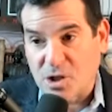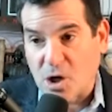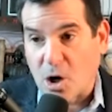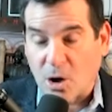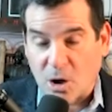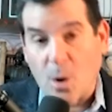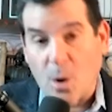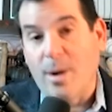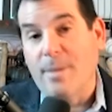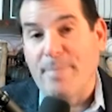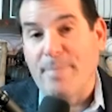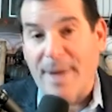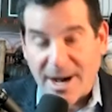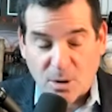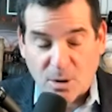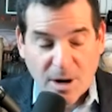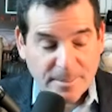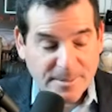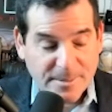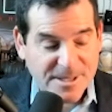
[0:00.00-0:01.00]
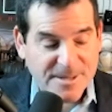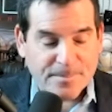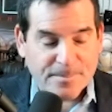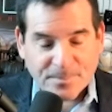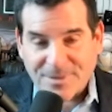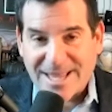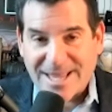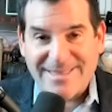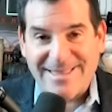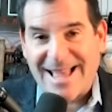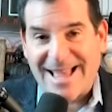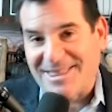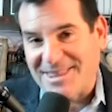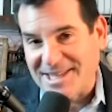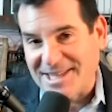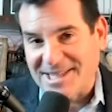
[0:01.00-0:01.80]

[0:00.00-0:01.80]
are going bankrupt and that the